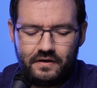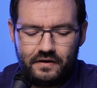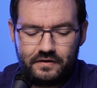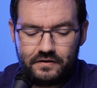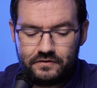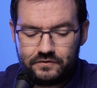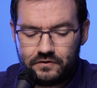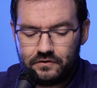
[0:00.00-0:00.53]
And
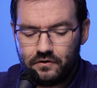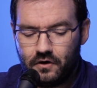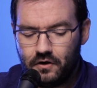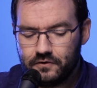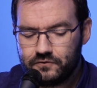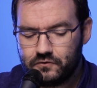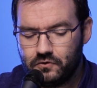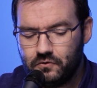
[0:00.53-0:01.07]
consider
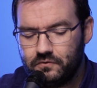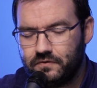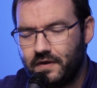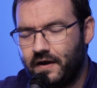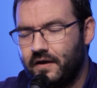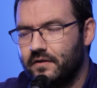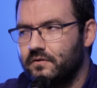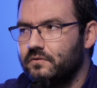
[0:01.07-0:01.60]
also
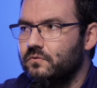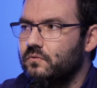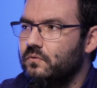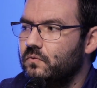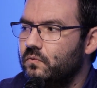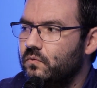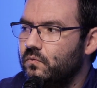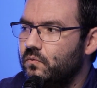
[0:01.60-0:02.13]
that
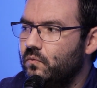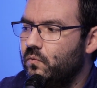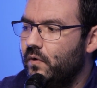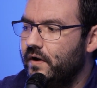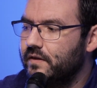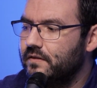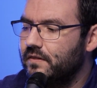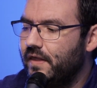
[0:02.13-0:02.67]

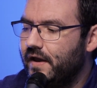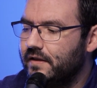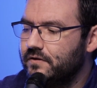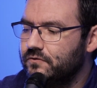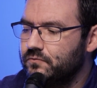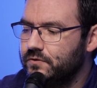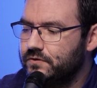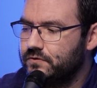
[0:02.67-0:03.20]
when land
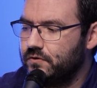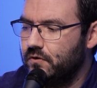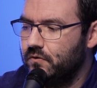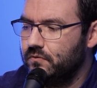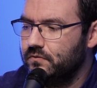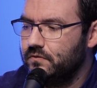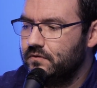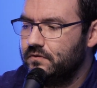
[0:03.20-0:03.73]
is
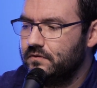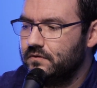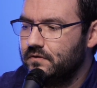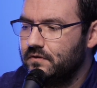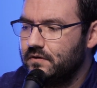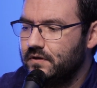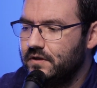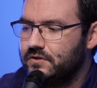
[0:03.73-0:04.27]
rezoned,
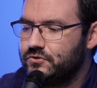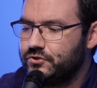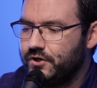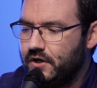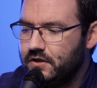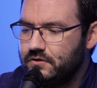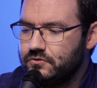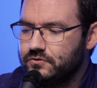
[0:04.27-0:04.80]
it
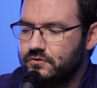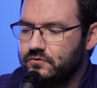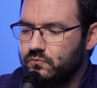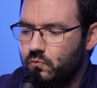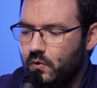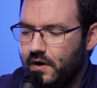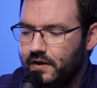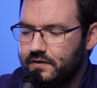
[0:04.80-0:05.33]
changes
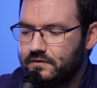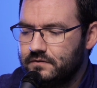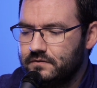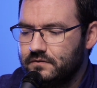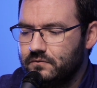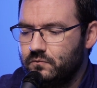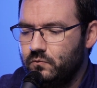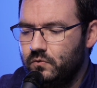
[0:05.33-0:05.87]
what
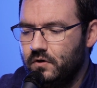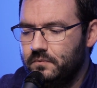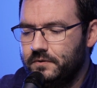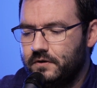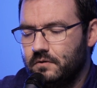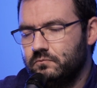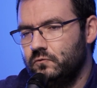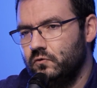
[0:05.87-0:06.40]
will
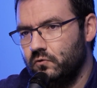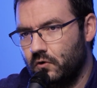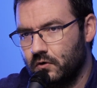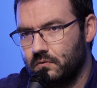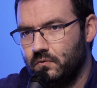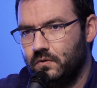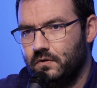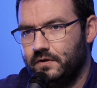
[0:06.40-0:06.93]
become
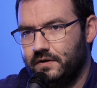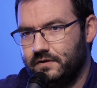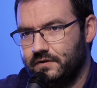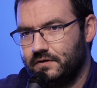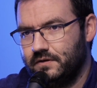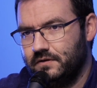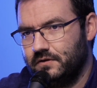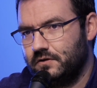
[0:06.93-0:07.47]
normal
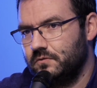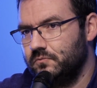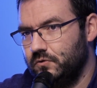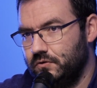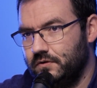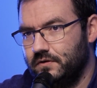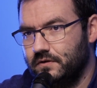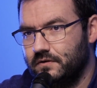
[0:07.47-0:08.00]
in a
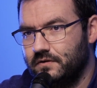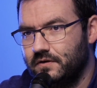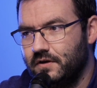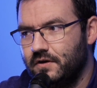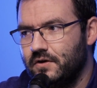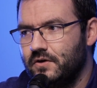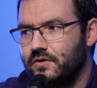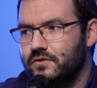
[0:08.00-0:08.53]
community.
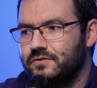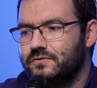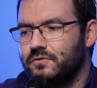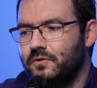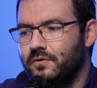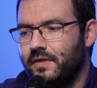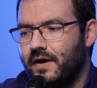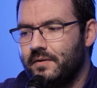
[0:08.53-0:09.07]

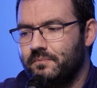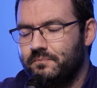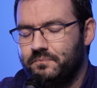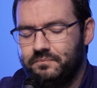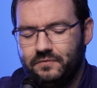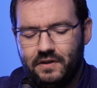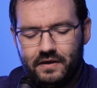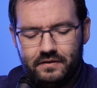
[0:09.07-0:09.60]
So
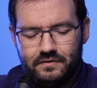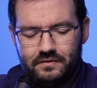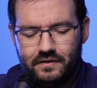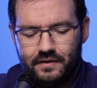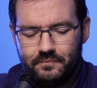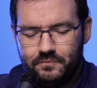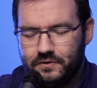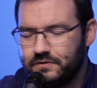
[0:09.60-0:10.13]

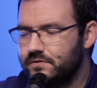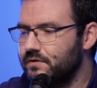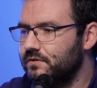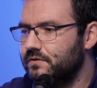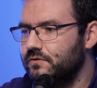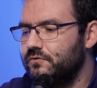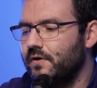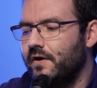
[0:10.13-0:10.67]
that
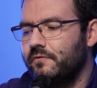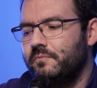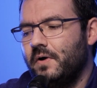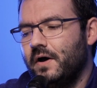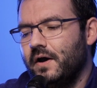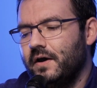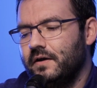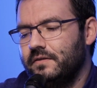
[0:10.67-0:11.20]
business you drive
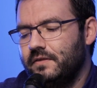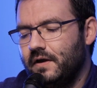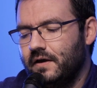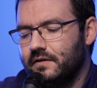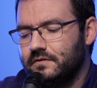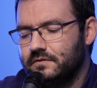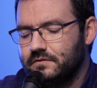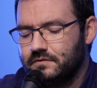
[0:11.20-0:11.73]
by,
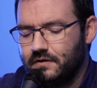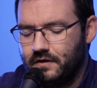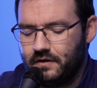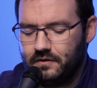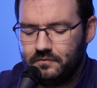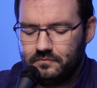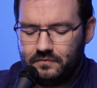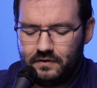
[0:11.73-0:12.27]
that
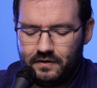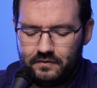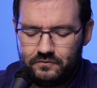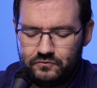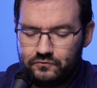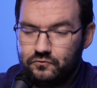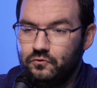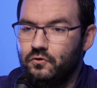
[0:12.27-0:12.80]

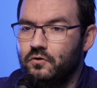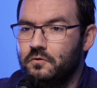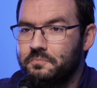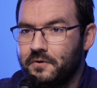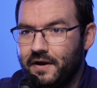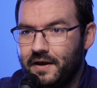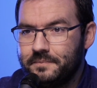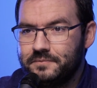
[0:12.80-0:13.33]
school
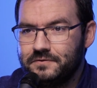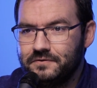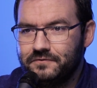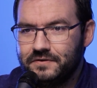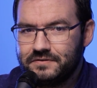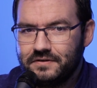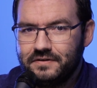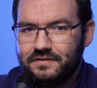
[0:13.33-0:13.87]
perhaps you
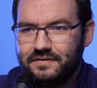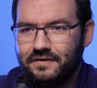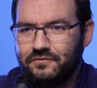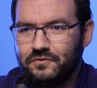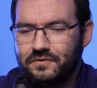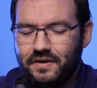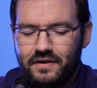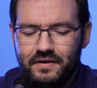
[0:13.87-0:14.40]
visit
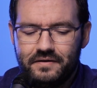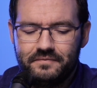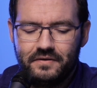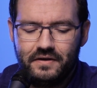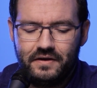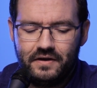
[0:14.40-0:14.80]
every day,